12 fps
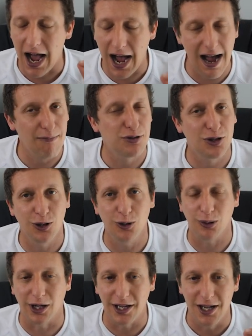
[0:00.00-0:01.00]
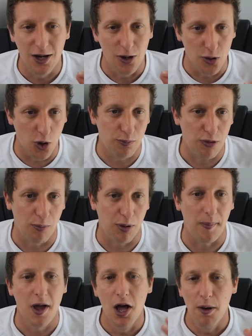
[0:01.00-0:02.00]
Absolutely no problem.
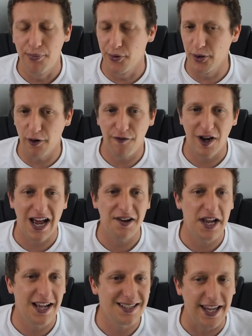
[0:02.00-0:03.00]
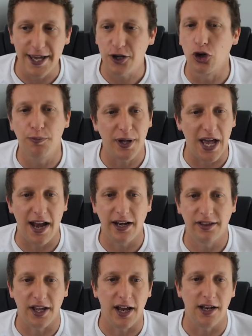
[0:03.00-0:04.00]
Bruno Fernandes, he could be
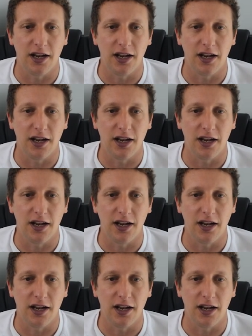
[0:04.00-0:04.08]
anything.